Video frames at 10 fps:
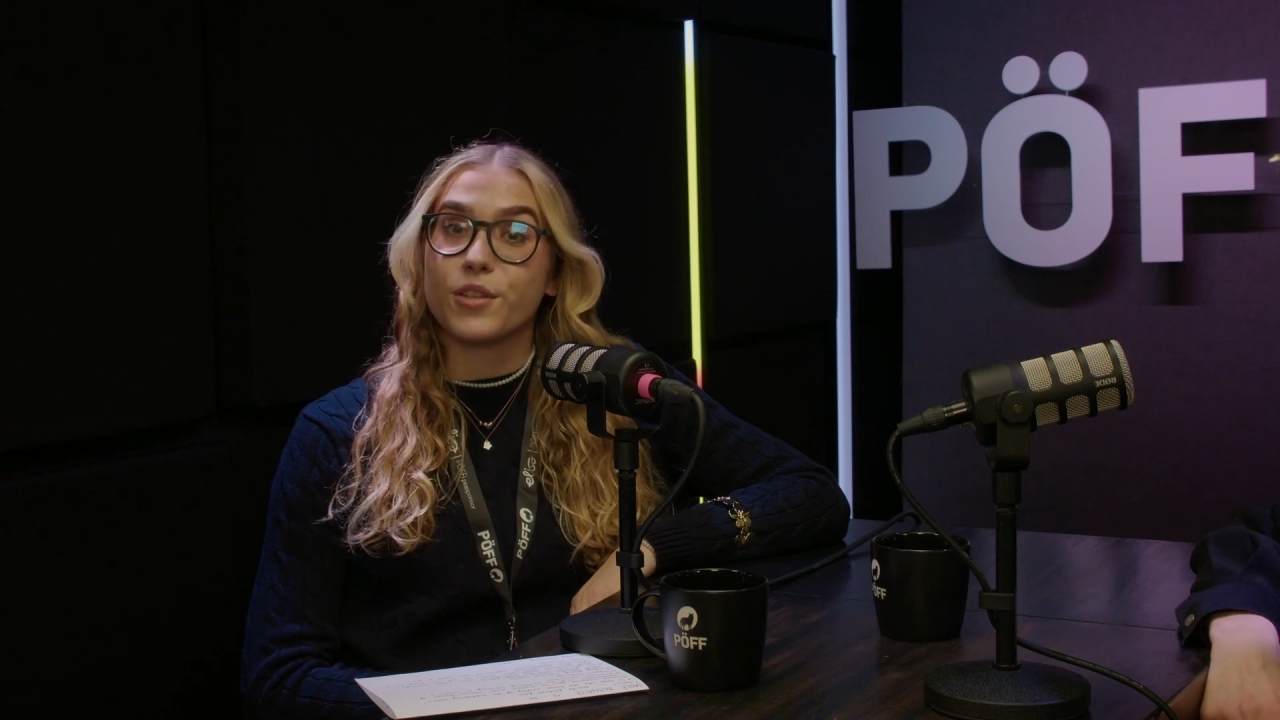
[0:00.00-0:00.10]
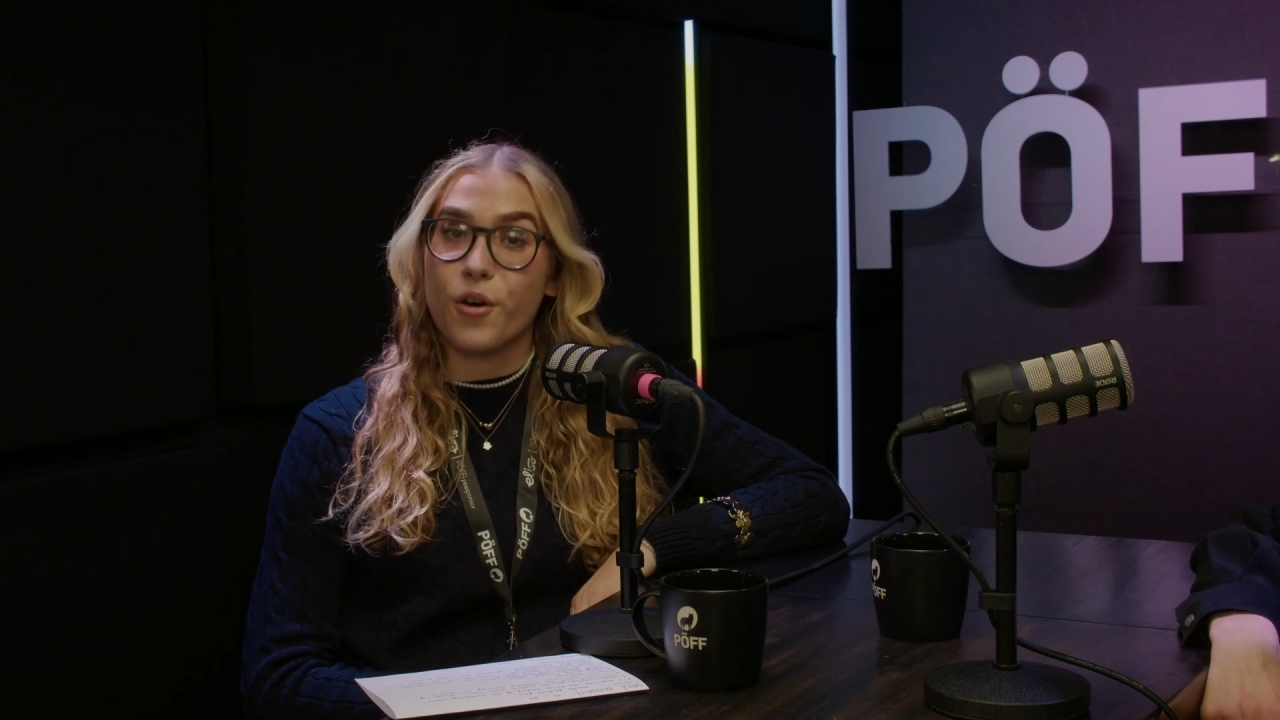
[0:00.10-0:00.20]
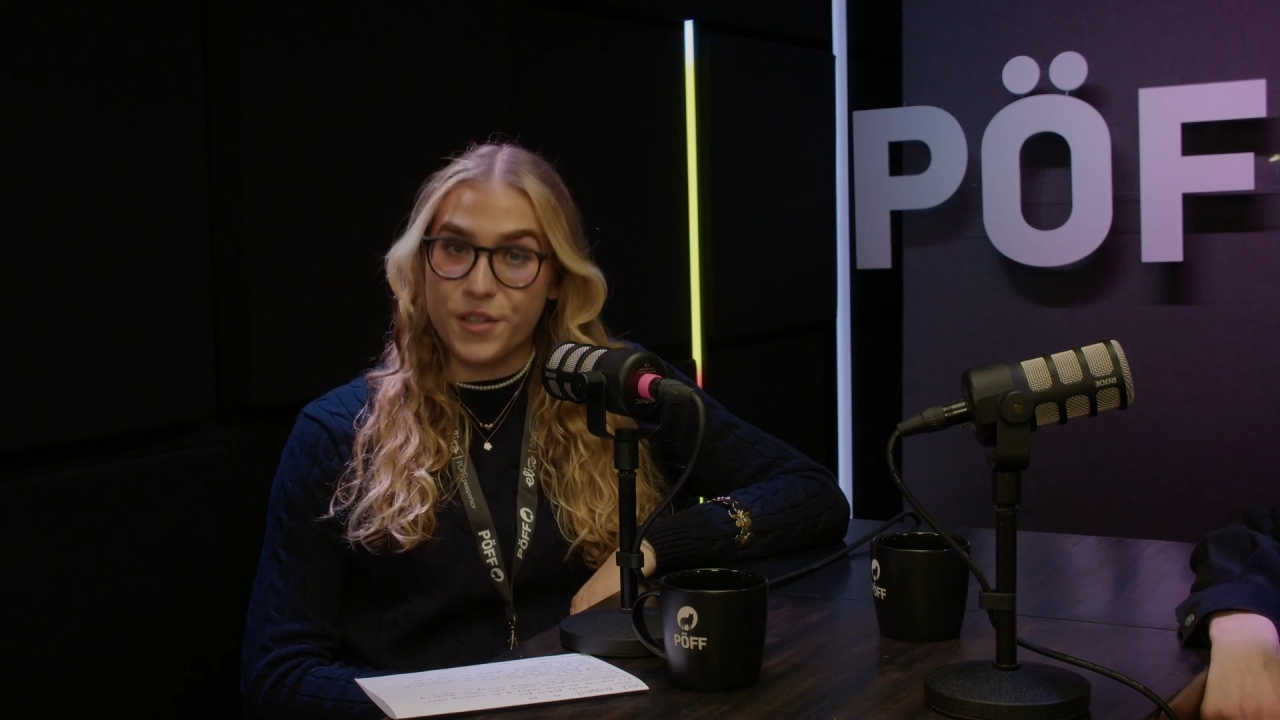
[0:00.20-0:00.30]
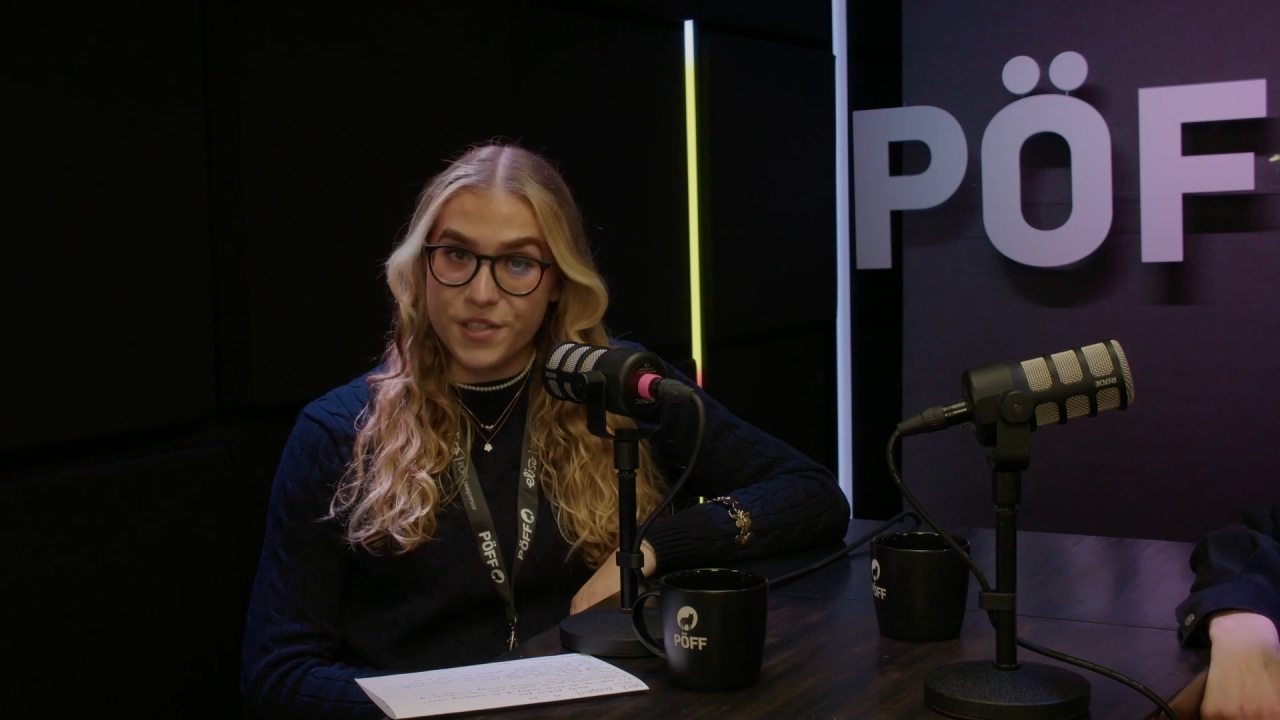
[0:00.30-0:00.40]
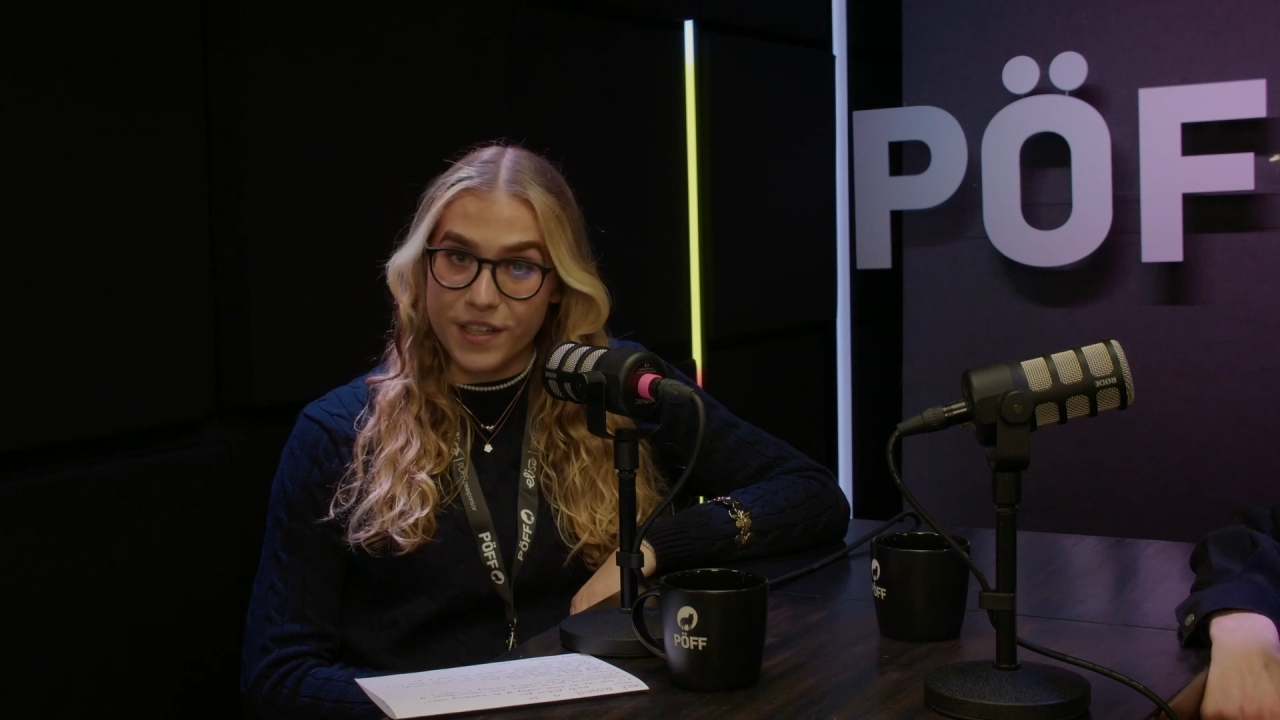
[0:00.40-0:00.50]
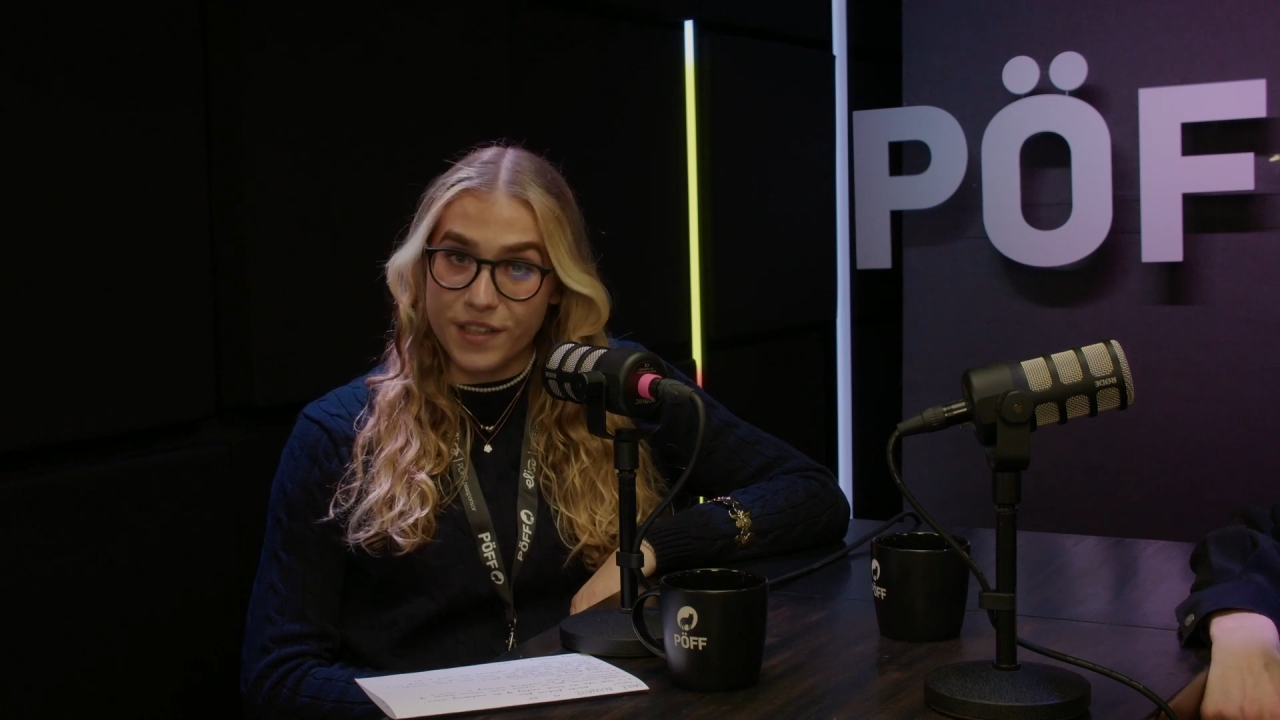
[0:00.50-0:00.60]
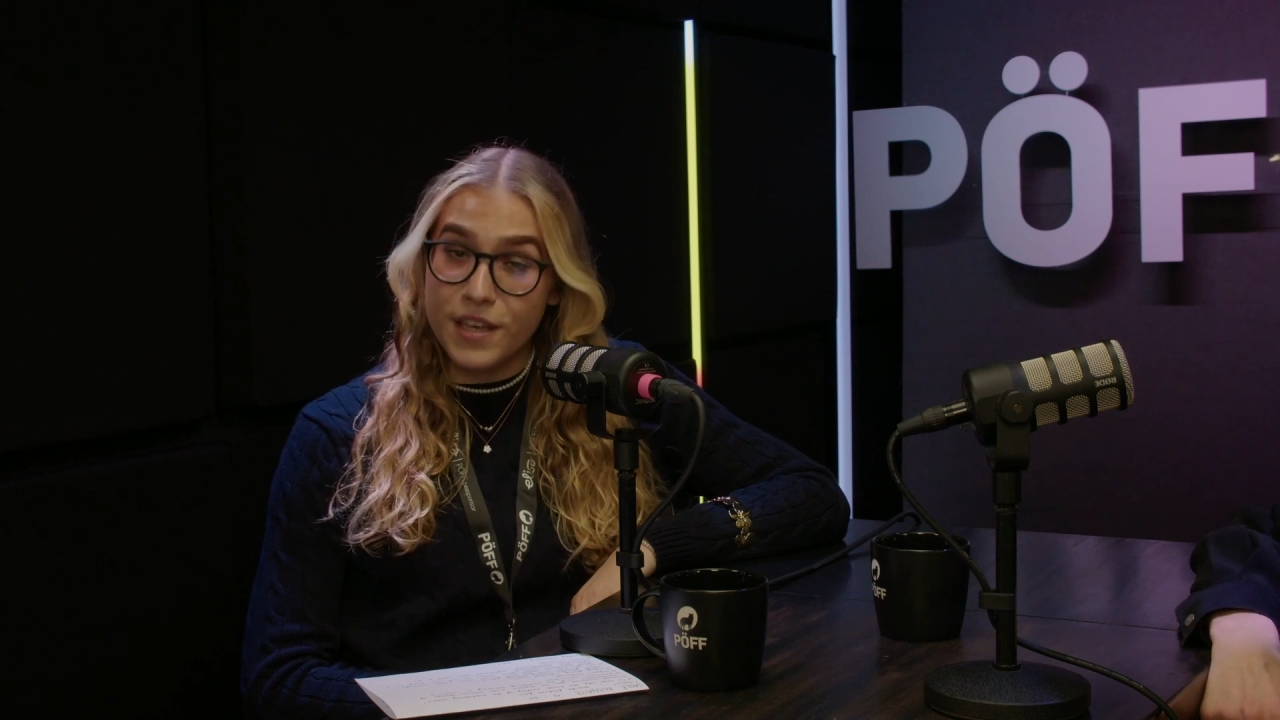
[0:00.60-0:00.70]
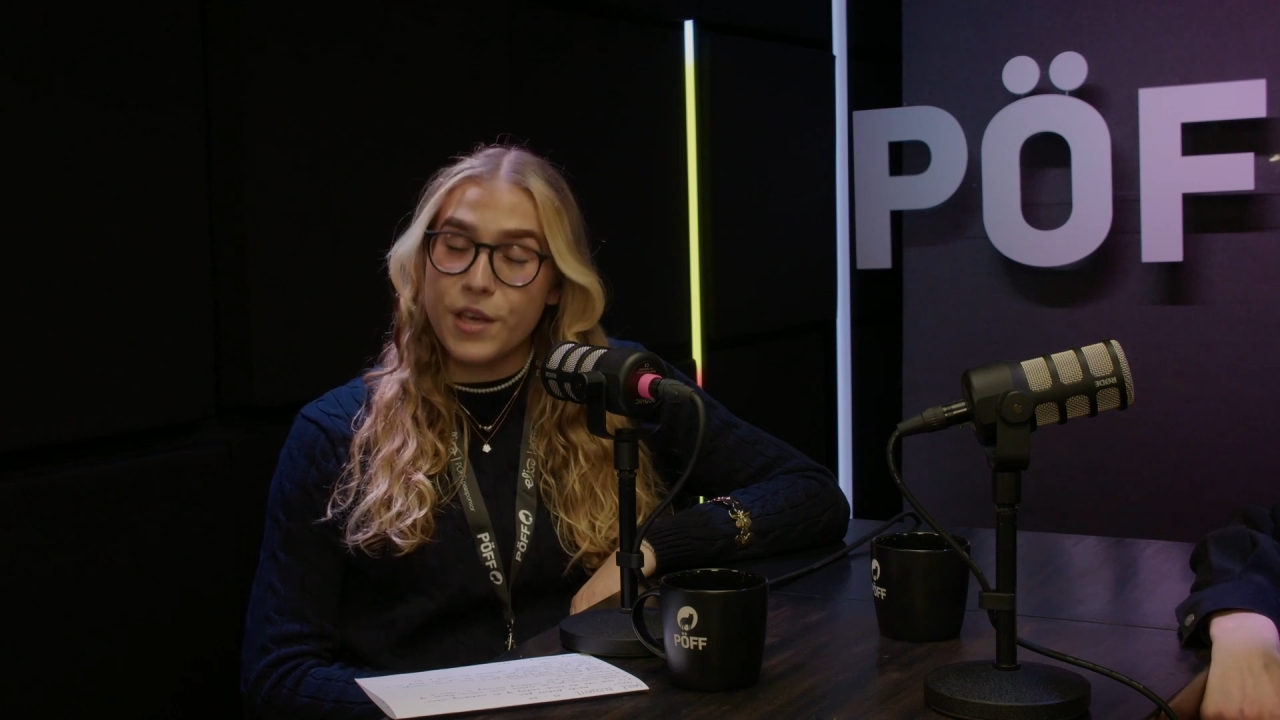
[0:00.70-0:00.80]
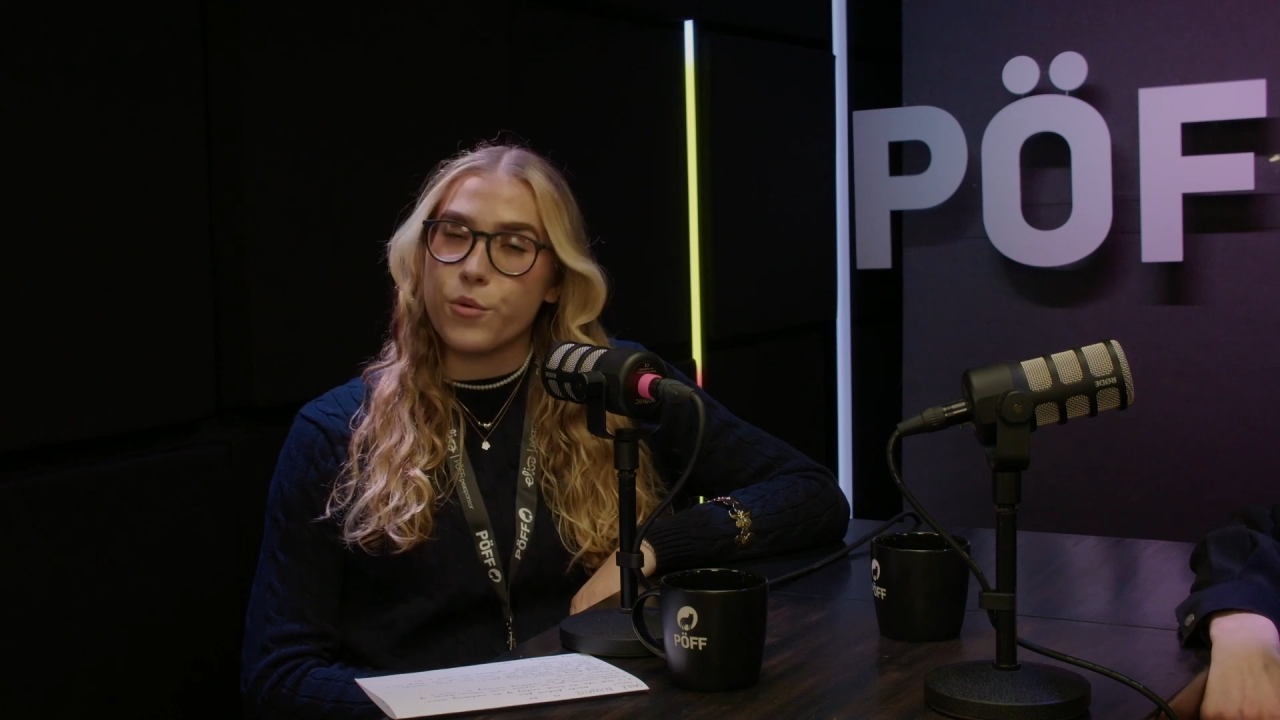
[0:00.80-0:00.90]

Toxic,